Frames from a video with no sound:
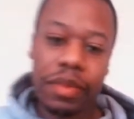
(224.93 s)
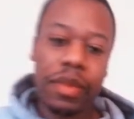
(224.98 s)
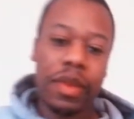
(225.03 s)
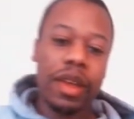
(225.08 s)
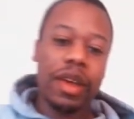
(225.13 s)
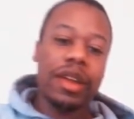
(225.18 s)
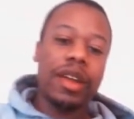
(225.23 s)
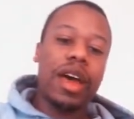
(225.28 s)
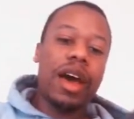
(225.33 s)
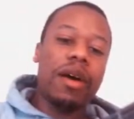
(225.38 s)

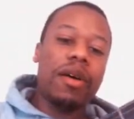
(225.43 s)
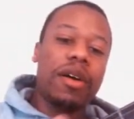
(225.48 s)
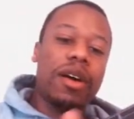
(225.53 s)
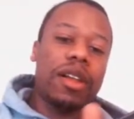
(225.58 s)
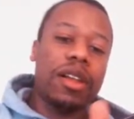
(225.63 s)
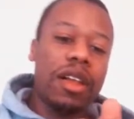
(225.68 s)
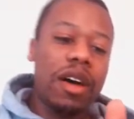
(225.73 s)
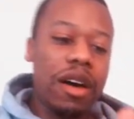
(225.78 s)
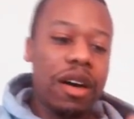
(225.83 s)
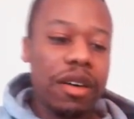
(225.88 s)
Now
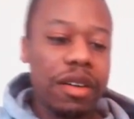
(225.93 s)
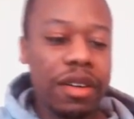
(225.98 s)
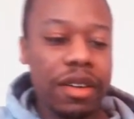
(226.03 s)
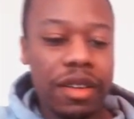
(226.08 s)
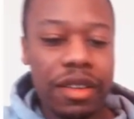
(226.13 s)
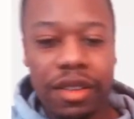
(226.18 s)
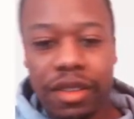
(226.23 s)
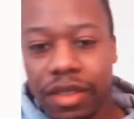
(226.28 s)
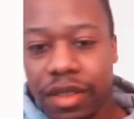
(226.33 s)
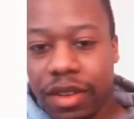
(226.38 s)
along
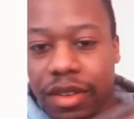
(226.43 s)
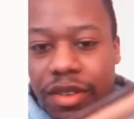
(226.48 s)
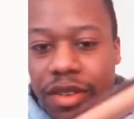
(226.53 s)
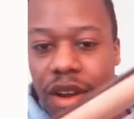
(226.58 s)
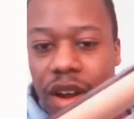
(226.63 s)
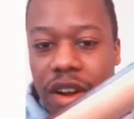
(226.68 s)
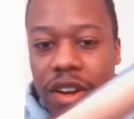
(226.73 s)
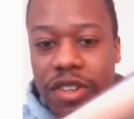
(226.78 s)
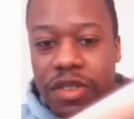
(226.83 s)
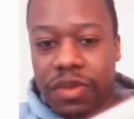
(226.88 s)
the
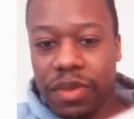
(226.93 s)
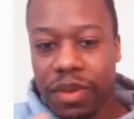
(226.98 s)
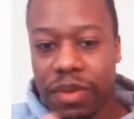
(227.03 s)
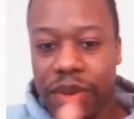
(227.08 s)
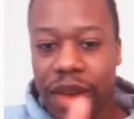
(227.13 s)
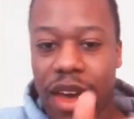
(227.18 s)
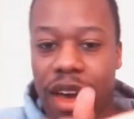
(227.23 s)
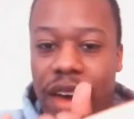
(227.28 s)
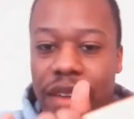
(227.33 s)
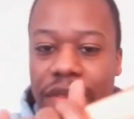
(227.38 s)
guitar is what we
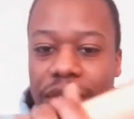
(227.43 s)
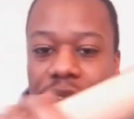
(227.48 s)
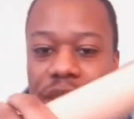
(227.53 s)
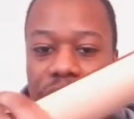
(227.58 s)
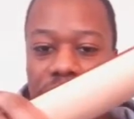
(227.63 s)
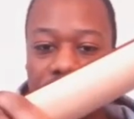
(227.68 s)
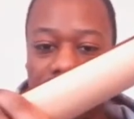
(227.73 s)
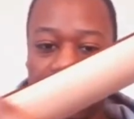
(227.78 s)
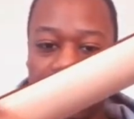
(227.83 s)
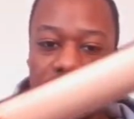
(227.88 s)
have here.
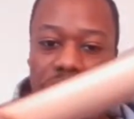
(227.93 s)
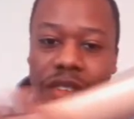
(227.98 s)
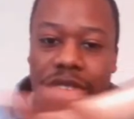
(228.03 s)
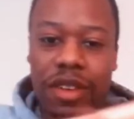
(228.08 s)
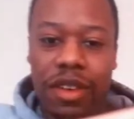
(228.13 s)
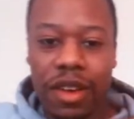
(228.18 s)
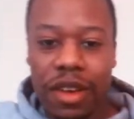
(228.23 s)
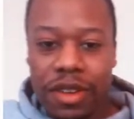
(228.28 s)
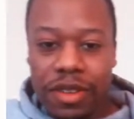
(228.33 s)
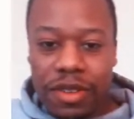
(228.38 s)
This
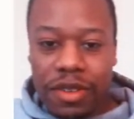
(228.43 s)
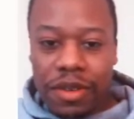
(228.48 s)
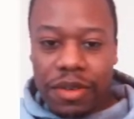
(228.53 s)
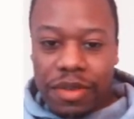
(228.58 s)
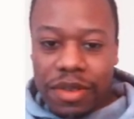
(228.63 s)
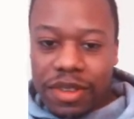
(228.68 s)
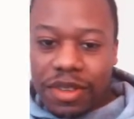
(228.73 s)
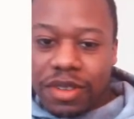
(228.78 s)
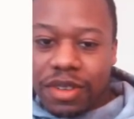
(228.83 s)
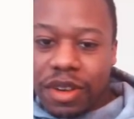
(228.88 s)
So
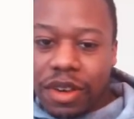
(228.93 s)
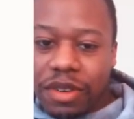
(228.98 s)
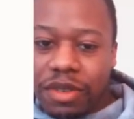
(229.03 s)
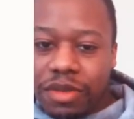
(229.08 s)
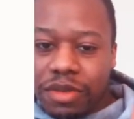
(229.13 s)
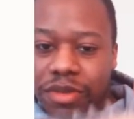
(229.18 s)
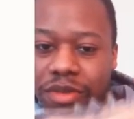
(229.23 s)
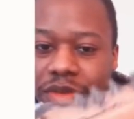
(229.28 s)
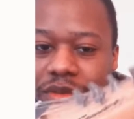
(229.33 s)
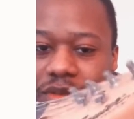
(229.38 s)
this is our
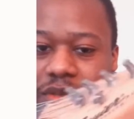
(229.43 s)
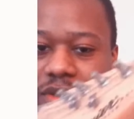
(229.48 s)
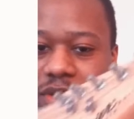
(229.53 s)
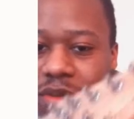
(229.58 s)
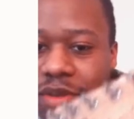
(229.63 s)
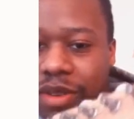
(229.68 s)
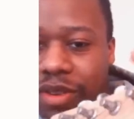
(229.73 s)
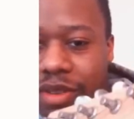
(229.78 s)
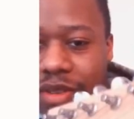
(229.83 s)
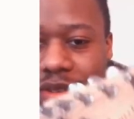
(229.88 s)

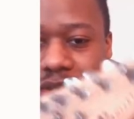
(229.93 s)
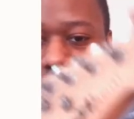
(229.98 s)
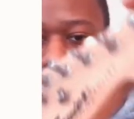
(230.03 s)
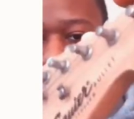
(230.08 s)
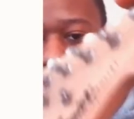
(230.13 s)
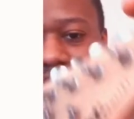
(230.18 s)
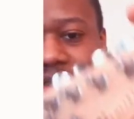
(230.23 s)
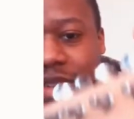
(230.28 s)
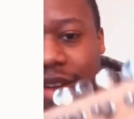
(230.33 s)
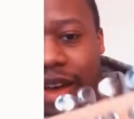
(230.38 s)
tuning
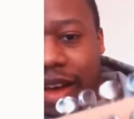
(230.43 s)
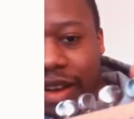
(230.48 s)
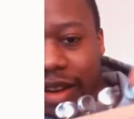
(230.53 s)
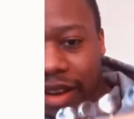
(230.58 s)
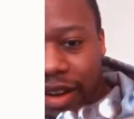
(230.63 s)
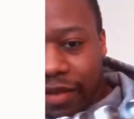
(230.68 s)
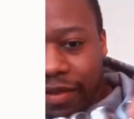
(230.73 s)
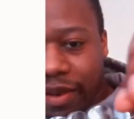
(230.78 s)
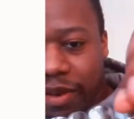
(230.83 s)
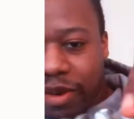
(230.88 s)
tuning side, and
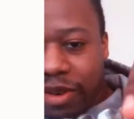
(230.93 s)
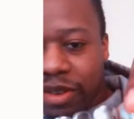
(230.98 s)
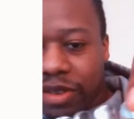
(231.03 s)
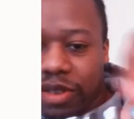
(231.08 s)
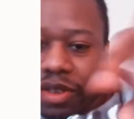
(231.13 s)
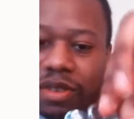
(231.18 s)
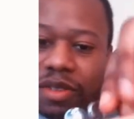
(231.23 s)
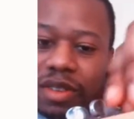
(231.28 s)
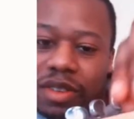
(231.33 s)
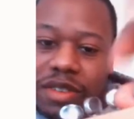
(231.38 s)
if I were to
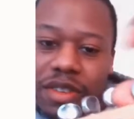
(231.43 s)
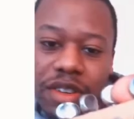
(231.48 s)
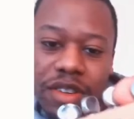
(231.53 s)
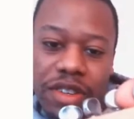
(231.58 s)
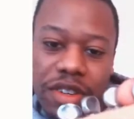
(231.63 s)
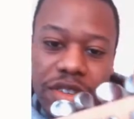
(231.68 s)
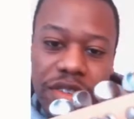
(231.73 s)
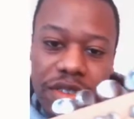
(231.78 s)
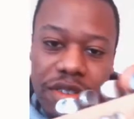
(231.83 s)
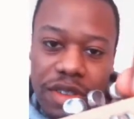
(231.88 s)
turn these, are
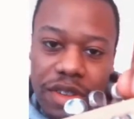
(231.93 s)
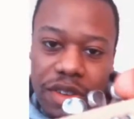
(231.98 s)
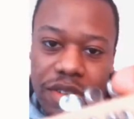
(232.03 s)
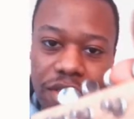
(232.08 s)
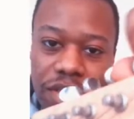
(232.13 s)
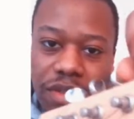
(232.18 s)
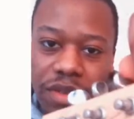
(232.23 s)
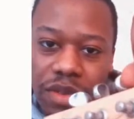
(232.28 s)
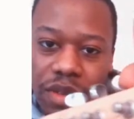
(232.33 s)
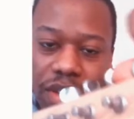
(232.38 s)
just
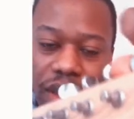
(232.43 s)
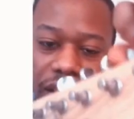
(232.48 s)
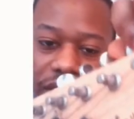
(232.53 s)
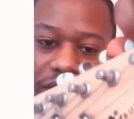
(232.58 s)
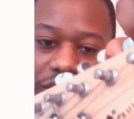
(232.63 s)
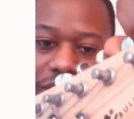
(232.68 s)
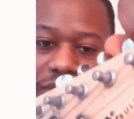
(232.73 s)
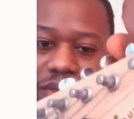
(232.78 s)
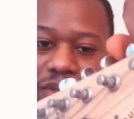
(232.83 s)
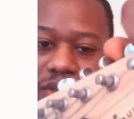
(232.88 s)
the, the
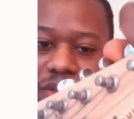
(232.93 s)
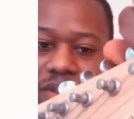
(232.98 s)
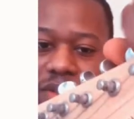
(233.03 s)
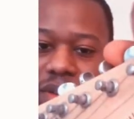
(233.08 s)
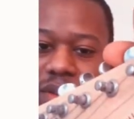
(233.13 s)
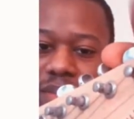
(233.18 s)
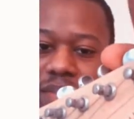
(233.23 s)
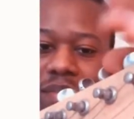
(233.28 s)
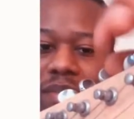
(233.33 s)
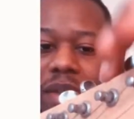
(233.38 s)
actual
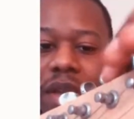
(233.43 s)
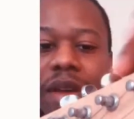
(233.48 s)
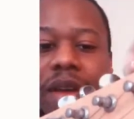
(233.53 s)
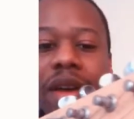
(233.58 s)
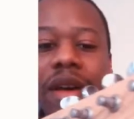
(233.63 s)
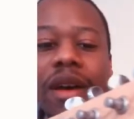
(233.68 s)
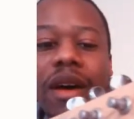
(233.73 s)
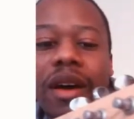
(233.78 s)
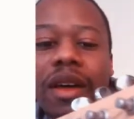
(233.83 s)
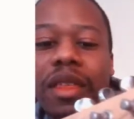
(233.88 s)
tuning,
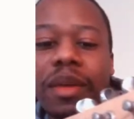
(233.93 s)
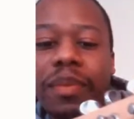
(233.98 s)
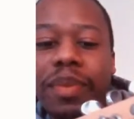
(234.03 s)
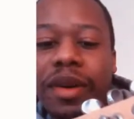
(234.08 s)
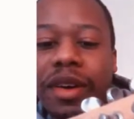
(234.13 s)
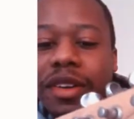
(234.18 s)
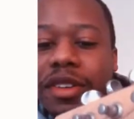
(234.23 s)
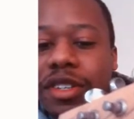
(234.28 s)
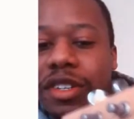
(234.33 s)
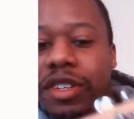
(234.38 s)
uh, the
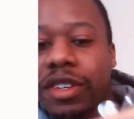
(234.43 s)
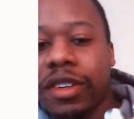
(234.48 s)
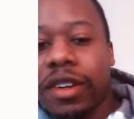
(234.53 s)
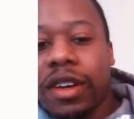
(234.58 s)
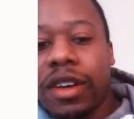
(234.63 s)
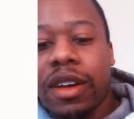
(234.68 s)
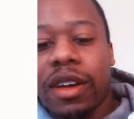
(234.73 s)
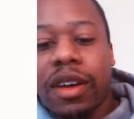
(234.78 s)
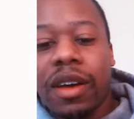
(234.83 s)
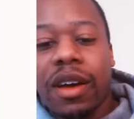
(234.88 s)
pitch.
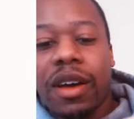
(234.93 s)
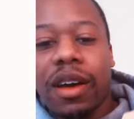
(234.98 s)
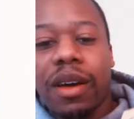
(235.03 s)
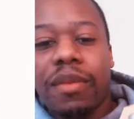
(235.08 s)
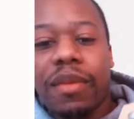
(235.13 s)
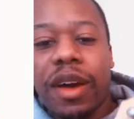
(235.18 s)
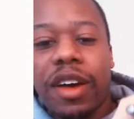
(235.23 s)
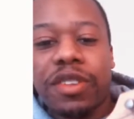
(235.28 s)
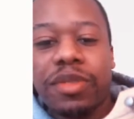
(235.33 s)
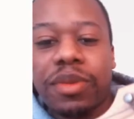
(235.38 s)
Um,
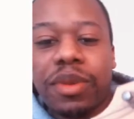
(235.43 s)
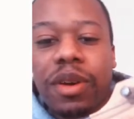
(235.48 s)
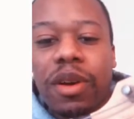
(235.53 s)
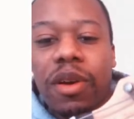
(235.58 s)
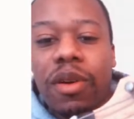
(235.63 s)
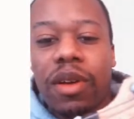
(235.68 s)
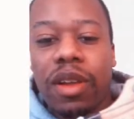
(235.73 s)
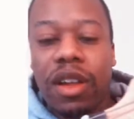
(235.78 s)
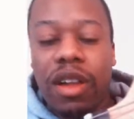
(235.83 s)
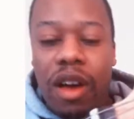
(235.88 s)
as we
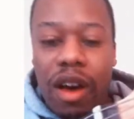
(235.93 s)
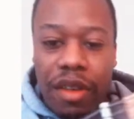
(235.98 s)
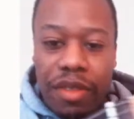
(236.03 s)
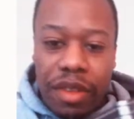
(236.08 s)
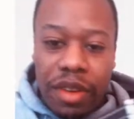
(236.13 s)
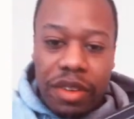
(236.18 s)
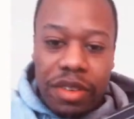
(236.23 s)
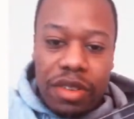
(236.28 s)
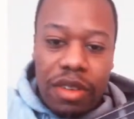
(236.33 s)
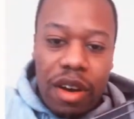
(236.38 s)
go along the
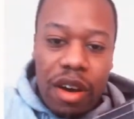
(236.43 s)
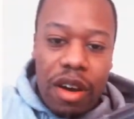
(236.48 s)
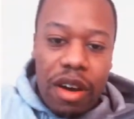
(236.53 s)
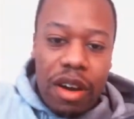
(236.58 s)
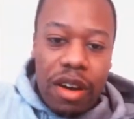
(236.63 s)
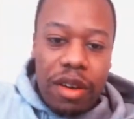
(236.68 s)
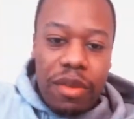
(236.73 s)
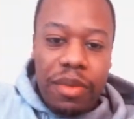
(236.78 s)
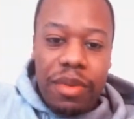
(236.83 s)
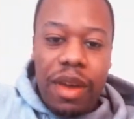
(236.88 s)

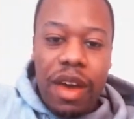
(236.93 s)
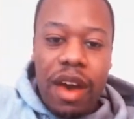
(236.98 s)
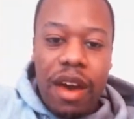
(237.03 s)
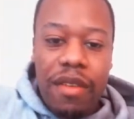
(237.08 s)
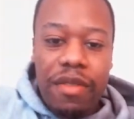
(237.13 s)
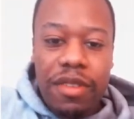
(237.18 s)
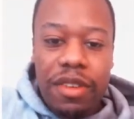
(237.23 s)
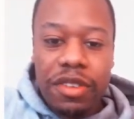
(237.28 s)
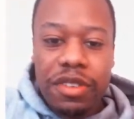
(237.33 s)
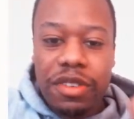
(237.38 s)
guitar, we
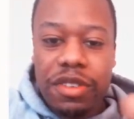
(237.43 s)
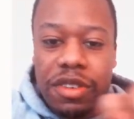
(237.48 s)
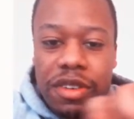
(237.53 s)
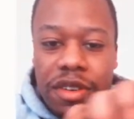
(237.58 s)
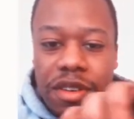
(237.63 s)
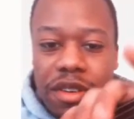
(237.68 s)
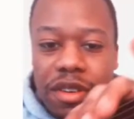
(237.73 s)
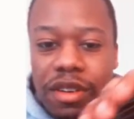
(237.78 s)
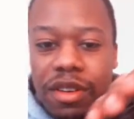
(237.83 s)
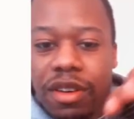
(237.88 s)
have this
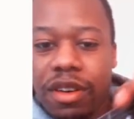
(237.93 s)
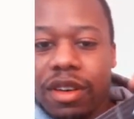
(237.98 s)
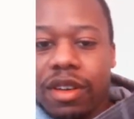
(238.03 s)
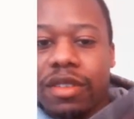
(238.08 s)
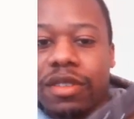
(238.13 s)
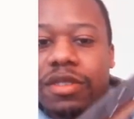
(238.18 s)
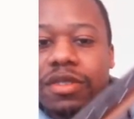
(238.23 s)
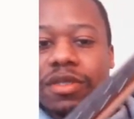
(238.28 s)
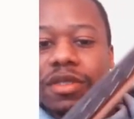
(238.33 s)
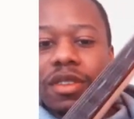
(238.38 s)
here.
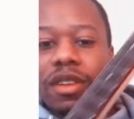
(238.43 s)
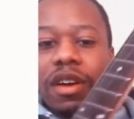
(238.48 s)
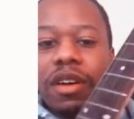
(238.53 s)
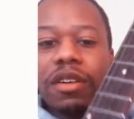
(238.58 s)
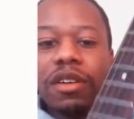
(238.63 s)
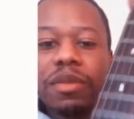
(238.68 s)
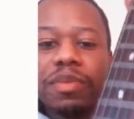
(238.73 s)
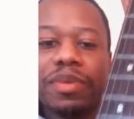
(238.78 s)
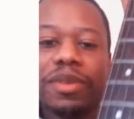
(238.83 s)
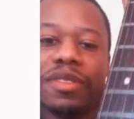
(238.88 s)
This
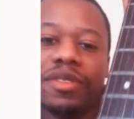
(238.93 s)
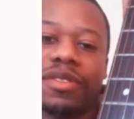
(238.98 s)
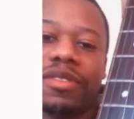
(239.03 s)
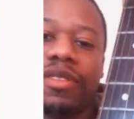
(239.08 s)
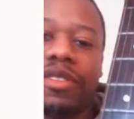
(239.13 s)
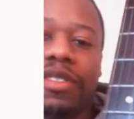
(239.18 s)
longer piece here